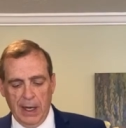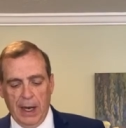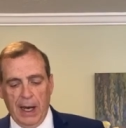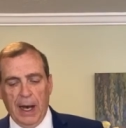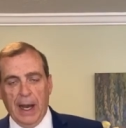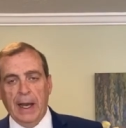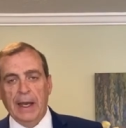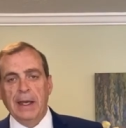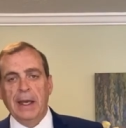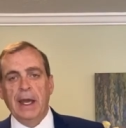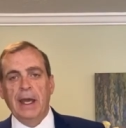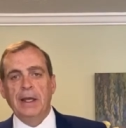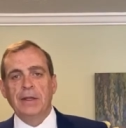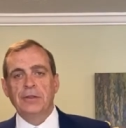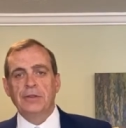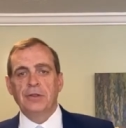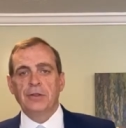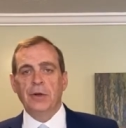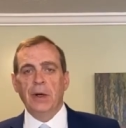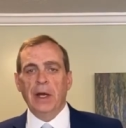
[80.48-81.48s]
I gain
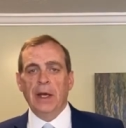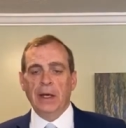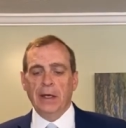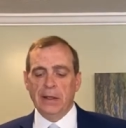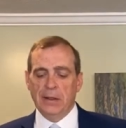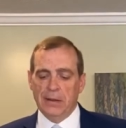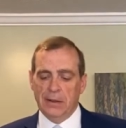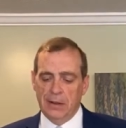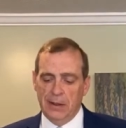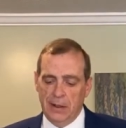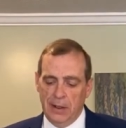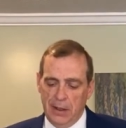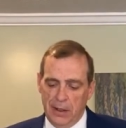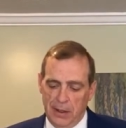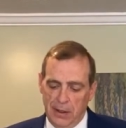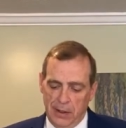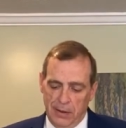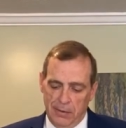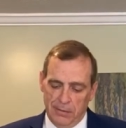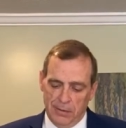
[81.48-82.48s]
strength
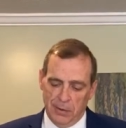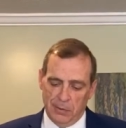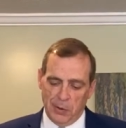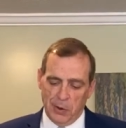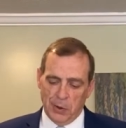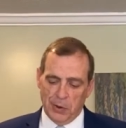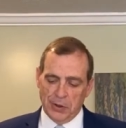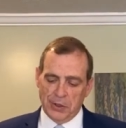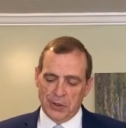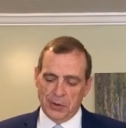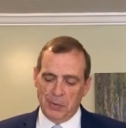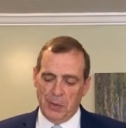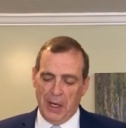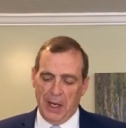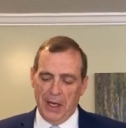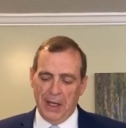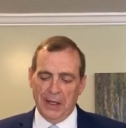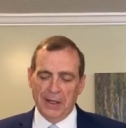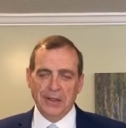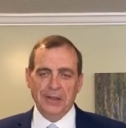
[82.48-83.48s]
from your
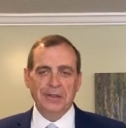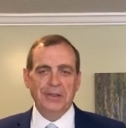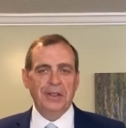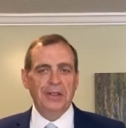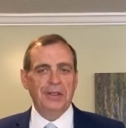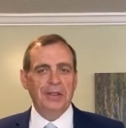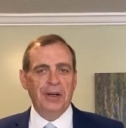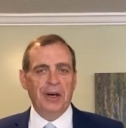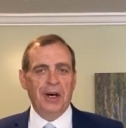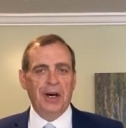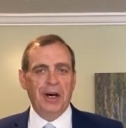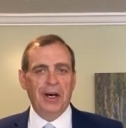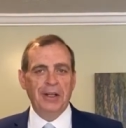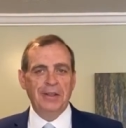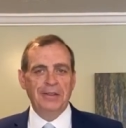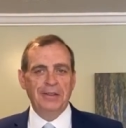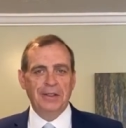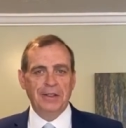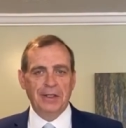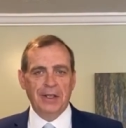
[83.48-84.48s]
smiles and
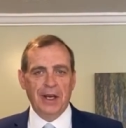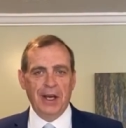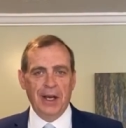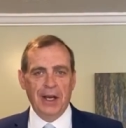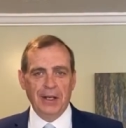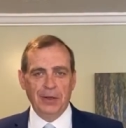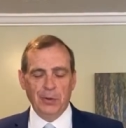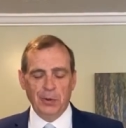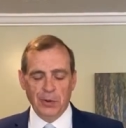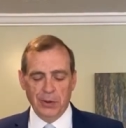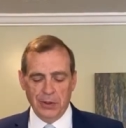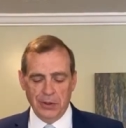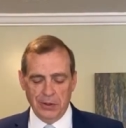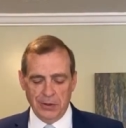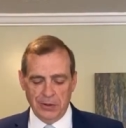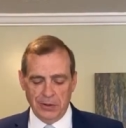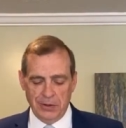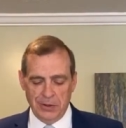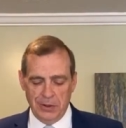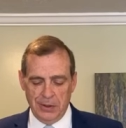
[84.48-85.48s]
nods and kind
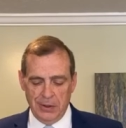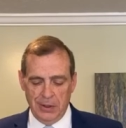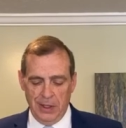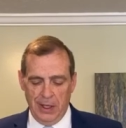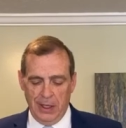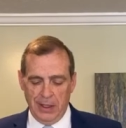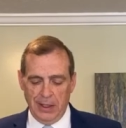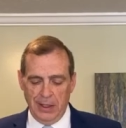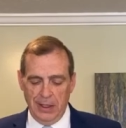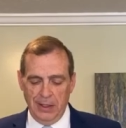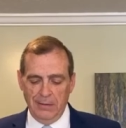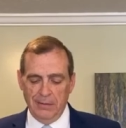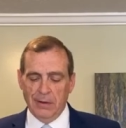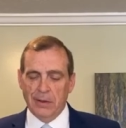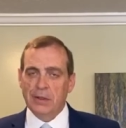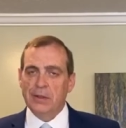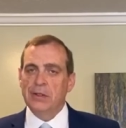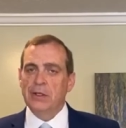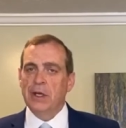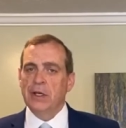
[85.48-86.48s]
words, and
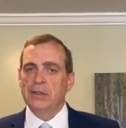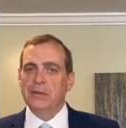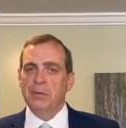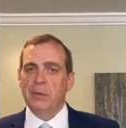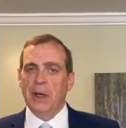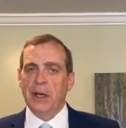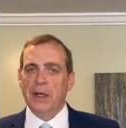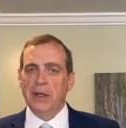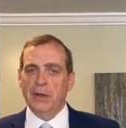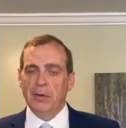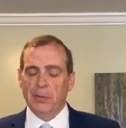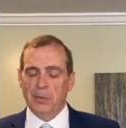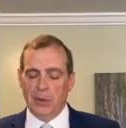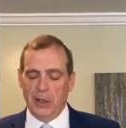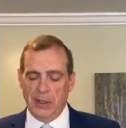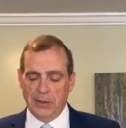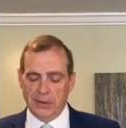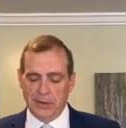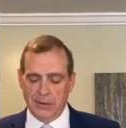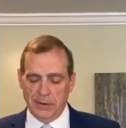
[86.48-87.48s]
even just by your
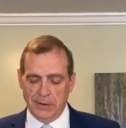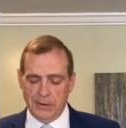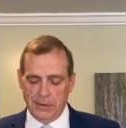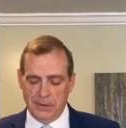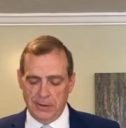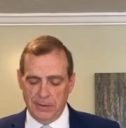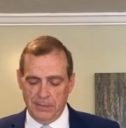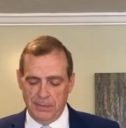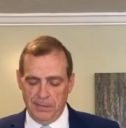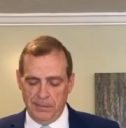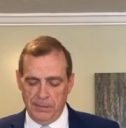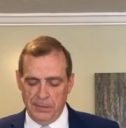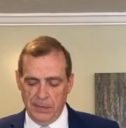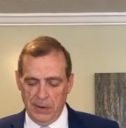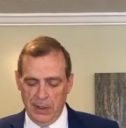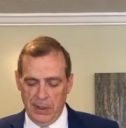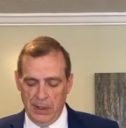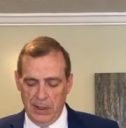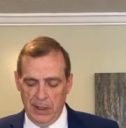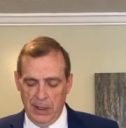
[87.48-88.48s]
presence.
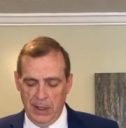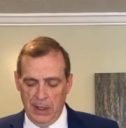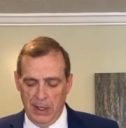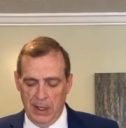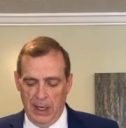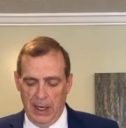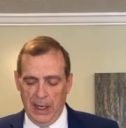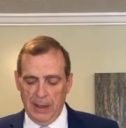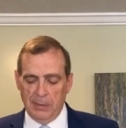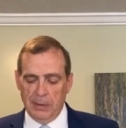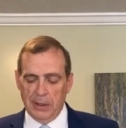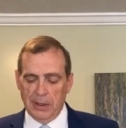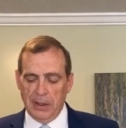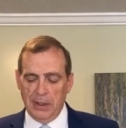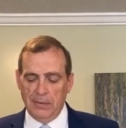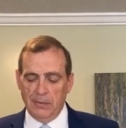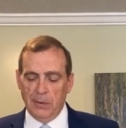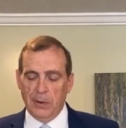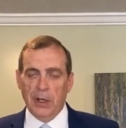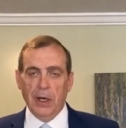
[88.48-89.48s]
I
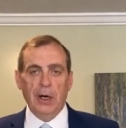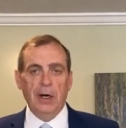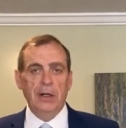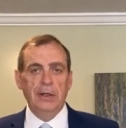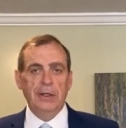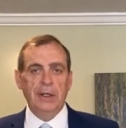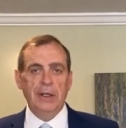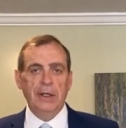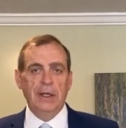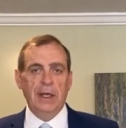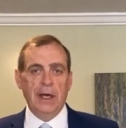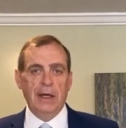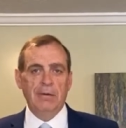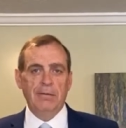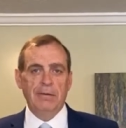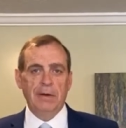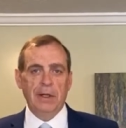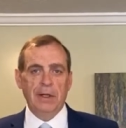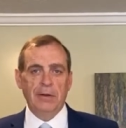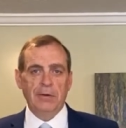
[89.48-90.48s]
believe we all need
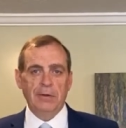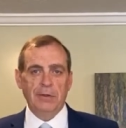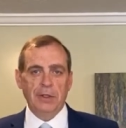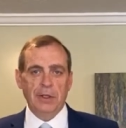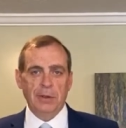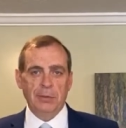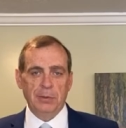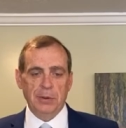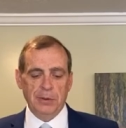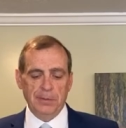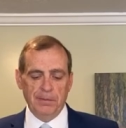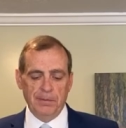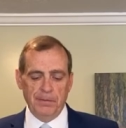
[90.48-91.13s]
that fellowship,